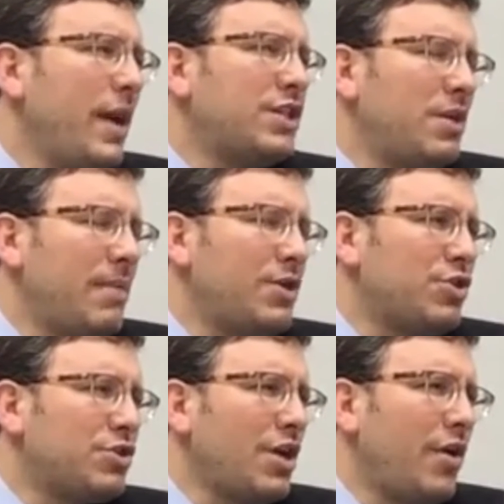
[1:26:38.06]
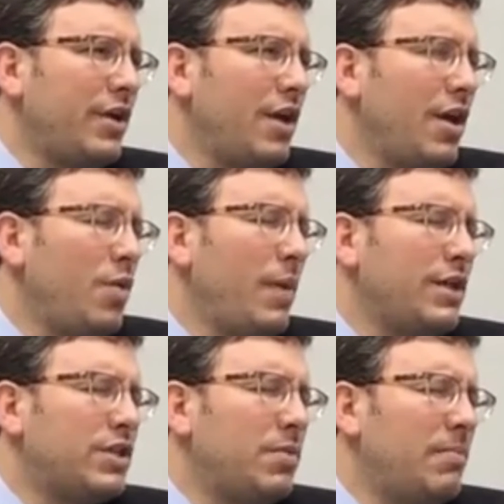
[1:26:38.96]
and measures. Sorry,
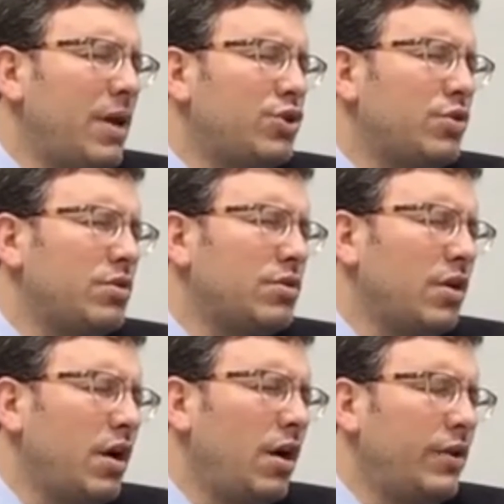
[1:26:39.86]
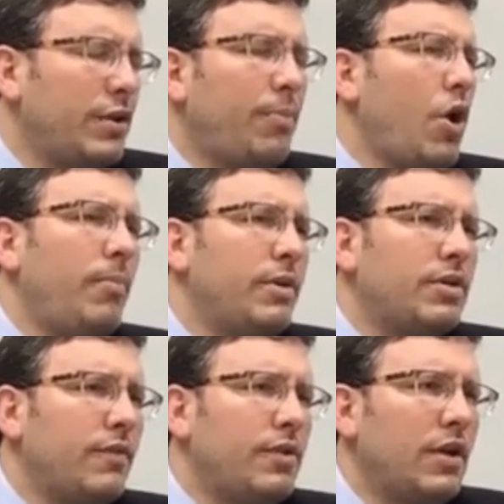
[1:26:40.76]
weights and measures department
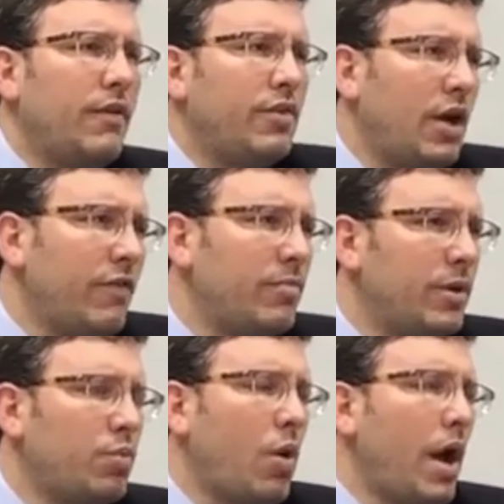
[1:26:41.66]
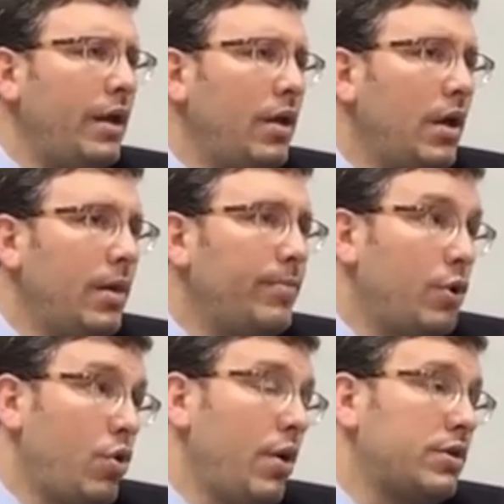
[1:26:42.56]
of the government. Why?
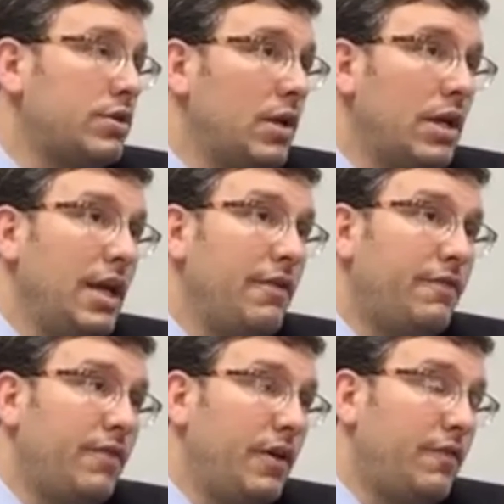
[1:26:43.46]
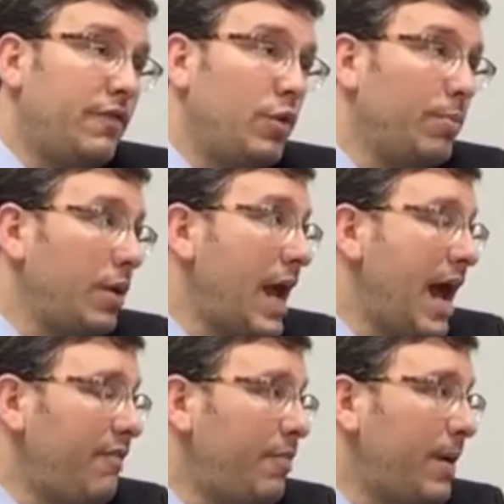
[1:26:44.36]
Because if you put a
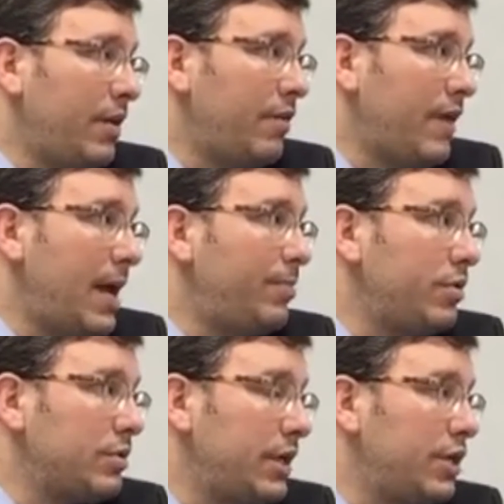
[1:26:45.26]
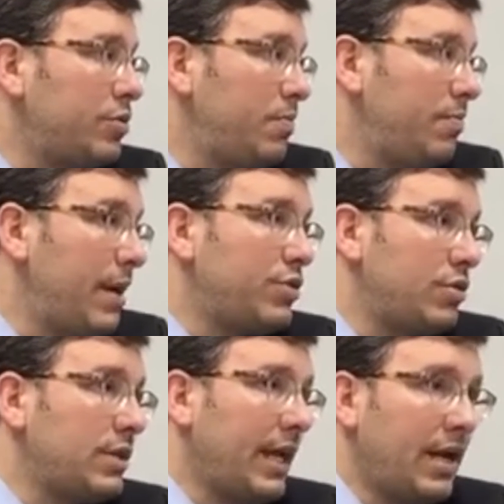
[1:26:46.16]
half a pound of apples and it
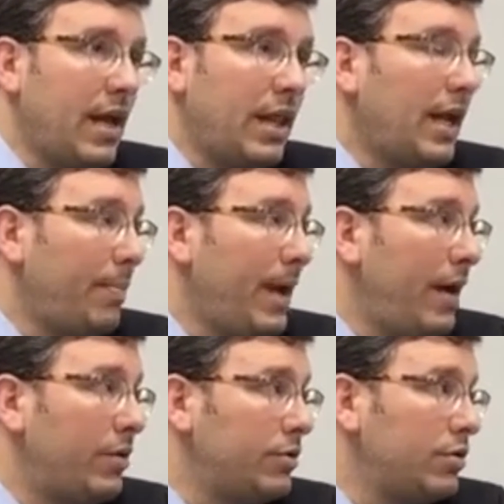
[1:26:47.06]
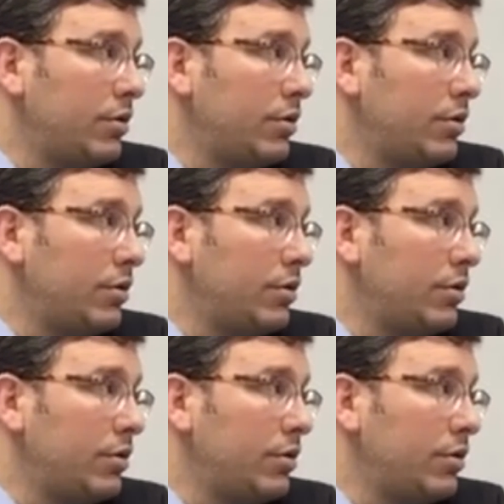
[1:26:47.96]
measures like a pound,